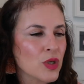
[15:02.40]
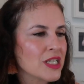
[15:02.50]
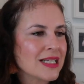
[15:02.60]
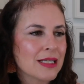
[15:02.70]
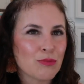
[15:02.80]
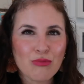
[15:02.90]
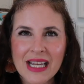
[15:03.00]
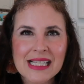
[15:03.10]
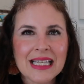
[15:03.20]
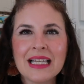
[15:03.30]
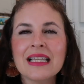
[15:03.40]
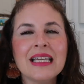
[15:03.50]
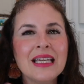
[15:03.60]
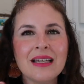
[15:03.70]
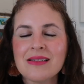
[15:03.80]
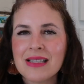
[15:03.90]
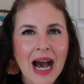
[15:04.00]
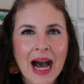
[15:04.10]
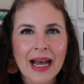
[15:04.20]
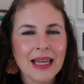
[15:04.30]
which is amazingly
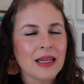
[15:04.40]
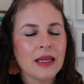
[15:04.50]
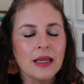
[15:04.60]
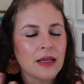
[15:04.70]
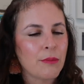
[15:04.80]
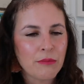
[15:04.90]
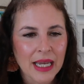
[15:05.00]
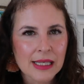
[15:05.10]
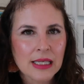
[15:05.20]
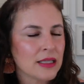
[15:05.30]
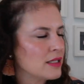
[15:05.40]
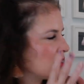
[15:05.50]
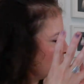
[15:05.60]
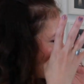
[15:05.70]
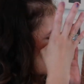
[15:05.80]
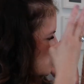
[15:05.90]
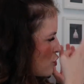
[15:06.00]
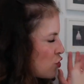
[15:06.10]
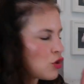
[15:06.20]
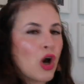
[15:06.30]
dyed and amazing. This is
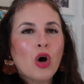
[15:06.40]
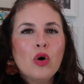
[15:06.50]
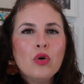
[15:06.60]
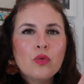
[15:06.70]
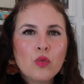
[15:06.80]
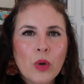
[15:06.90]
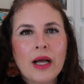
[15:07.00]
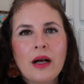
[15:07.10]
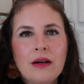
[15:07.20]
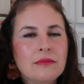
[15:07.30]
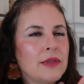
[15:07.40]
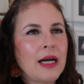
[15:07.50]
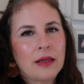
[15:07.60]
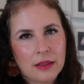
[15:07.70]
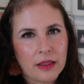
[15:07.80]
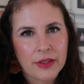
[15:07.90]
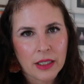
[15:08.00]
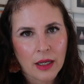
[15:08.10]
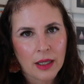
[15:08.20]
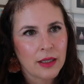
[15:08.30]
just so well, I love it.
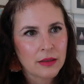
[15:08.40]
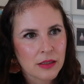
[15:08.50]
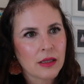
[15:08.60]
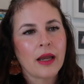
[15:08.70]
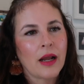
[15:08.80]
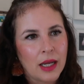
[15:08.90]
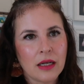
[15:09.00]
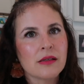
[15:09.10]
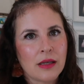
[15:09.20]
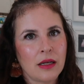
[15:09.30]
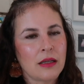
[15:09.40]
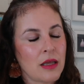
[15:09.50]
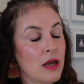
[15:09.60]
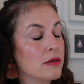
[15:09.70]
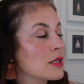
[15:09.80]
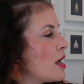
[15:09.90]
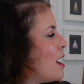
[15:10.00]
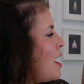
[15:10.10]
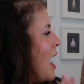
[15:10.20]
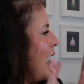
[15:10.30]
I can't like just say, I cannot say anything else.
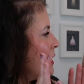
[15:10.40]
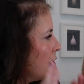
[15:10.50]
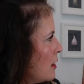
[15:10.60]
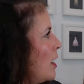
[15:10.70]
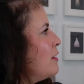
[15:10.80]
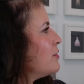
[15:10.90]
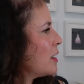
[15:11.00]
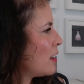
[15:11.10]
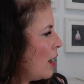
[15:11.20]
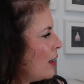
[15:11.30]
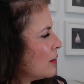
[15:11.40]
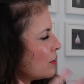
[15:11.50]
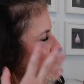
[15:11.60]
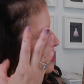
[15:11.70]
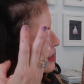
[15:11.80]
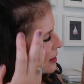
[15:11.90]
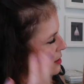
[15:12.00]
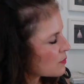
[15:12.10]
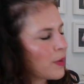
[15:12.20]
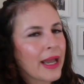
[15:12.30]
I love the colors, the
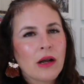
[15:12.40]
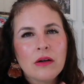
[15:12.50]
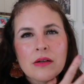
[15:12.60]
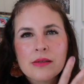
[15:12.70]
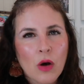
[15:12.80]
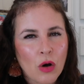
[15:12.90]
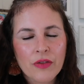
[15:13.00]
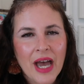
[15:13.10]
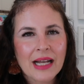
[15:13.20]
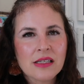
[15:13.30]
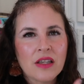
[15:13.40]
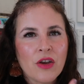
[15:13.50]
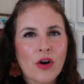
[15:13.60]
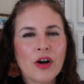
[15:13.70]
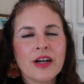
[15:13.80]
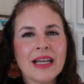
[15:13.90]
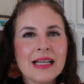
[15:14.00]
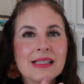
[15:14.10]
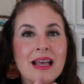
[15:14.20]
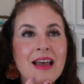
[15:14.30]
speckles, all that. Yarn
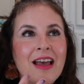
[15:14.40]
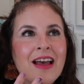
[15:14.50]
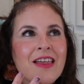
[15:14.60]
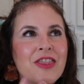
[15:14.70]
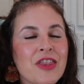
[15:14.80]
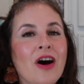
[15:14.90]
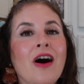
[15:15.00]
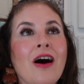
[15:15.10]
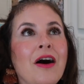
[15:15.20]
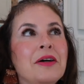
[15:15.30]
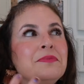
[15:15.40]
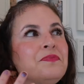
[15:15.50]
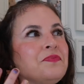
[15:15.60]
is the